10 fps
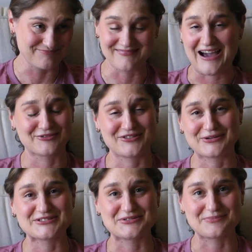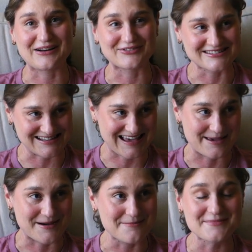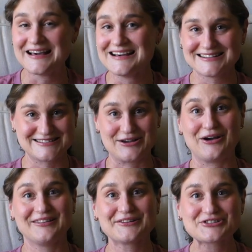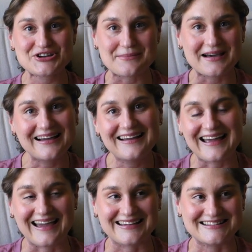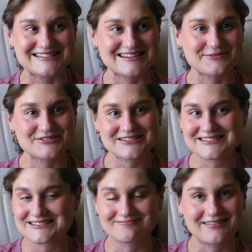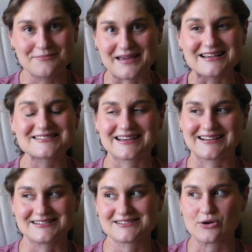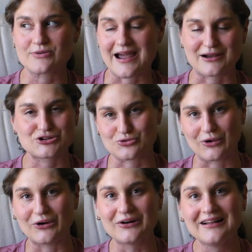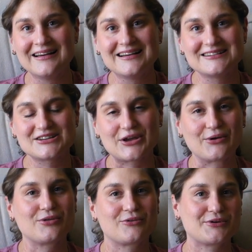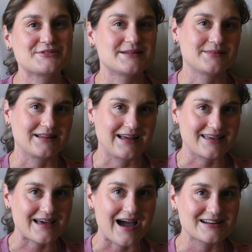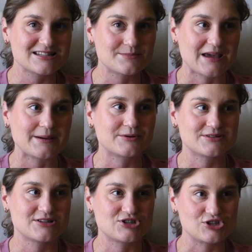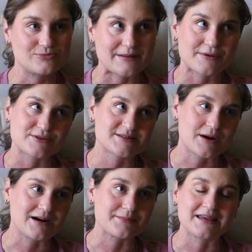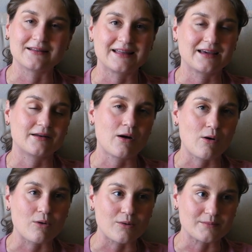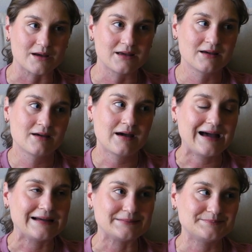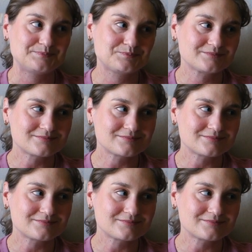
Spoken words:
After they were done with breakfast, I came up, saw little Gemma, and it was just amazing and so natural to go through something like that and to be able to do my postpartum healing at home, and